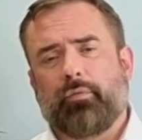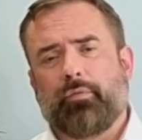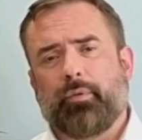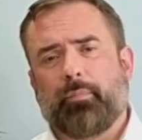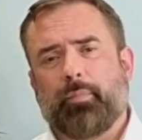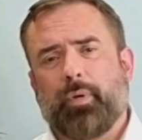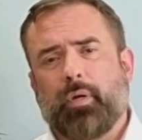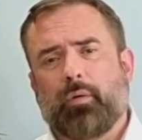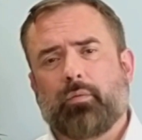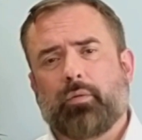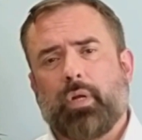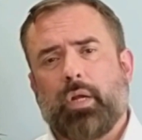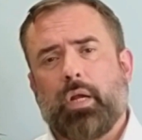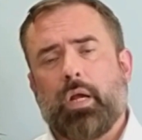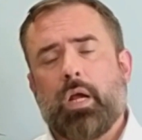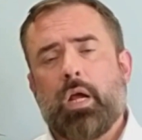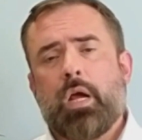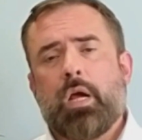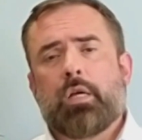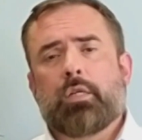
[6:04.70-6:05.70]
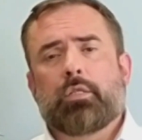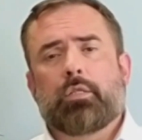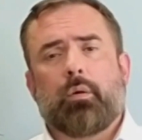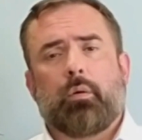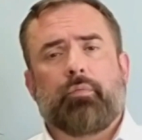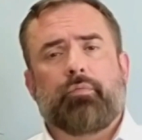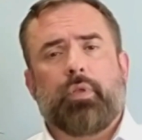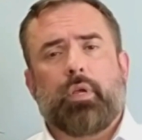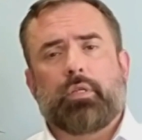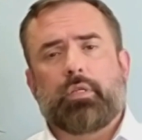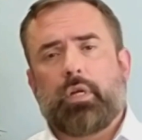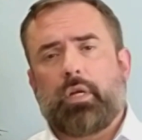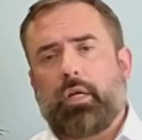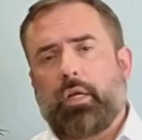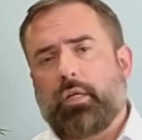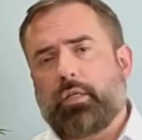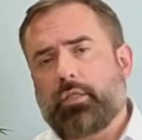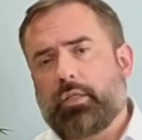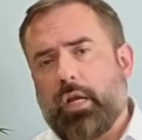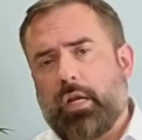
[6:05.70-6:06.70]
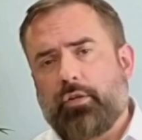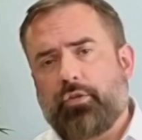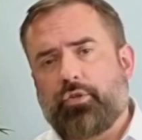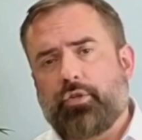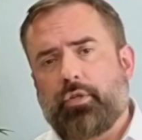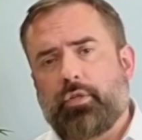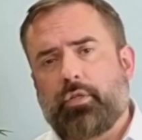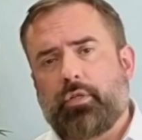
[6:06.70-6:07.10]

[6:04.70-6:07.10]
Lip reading: of the building. So if there's any extension